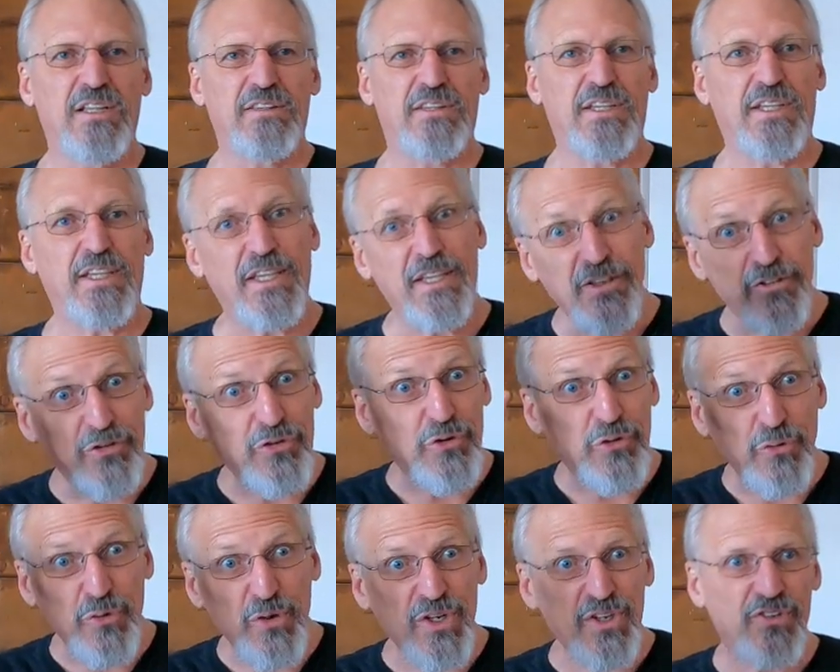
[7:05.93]
the
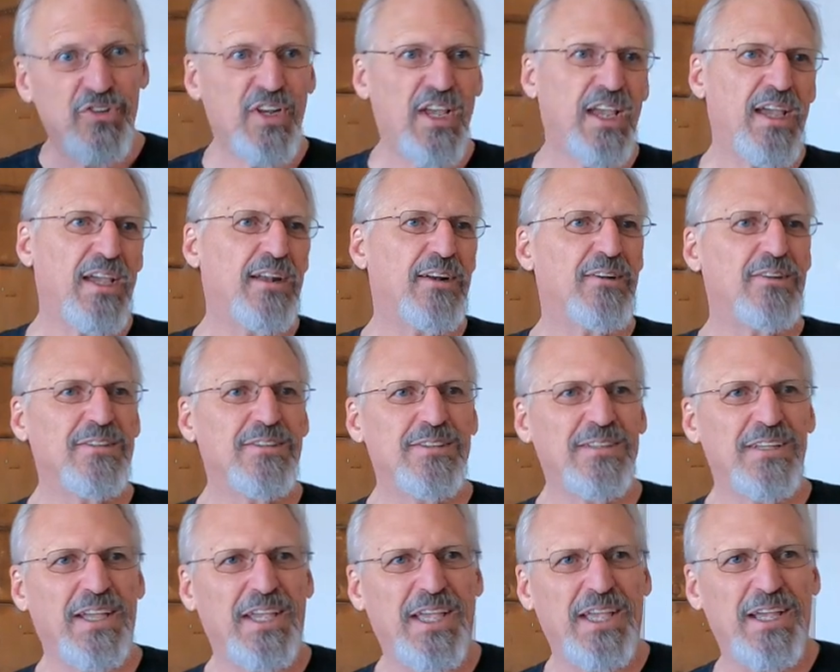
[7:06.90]
History
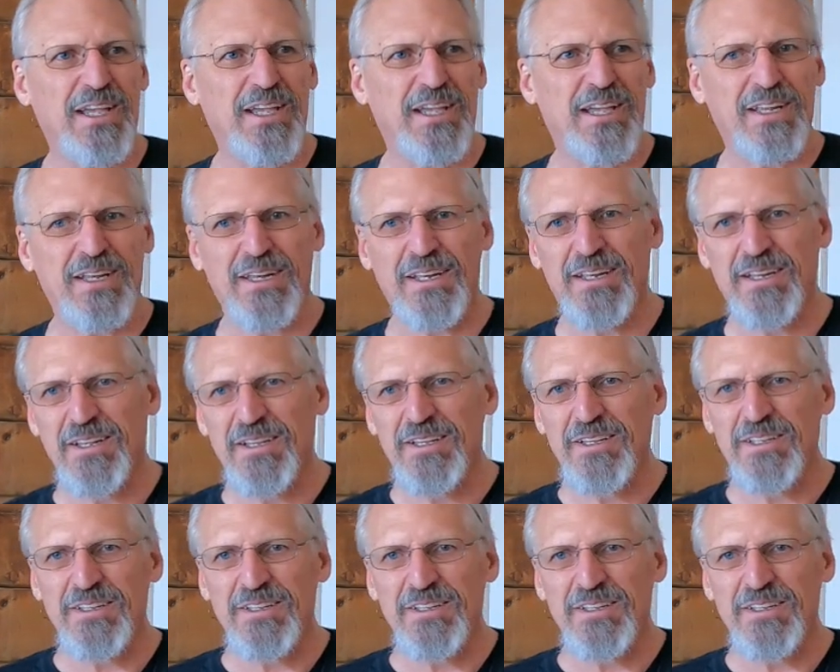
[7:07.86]
Channel and,